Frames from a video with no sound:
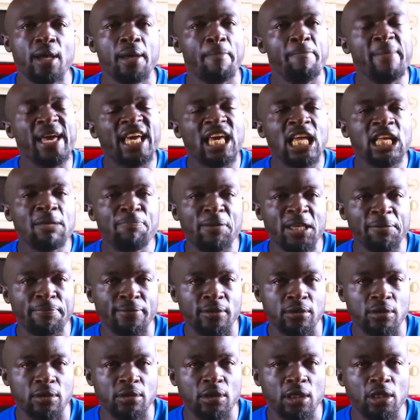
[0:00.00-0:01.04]
making
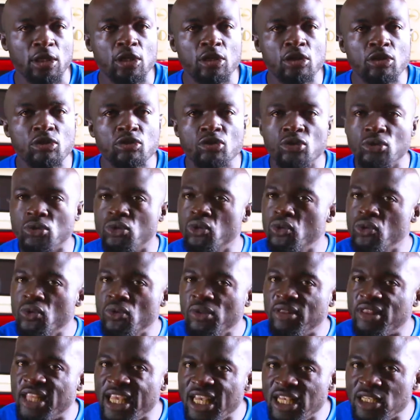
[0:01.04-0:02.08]
people to do
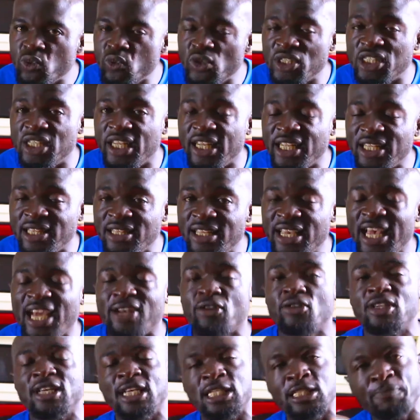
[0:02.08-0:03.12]
things which they are
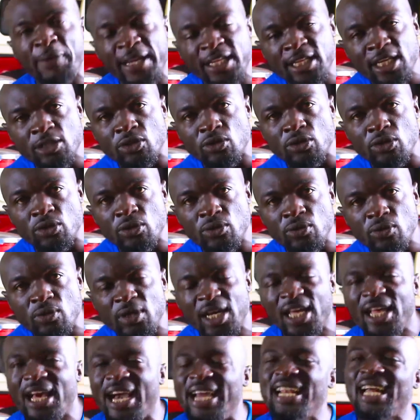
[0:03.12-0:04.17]
not expected to do,
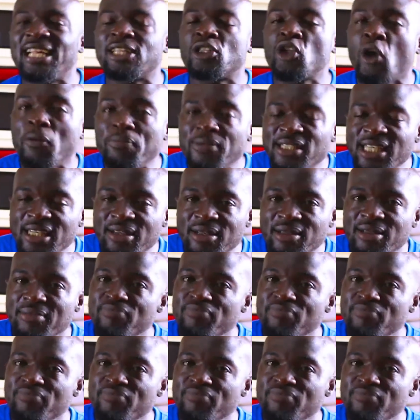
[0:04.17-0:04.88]
and adopting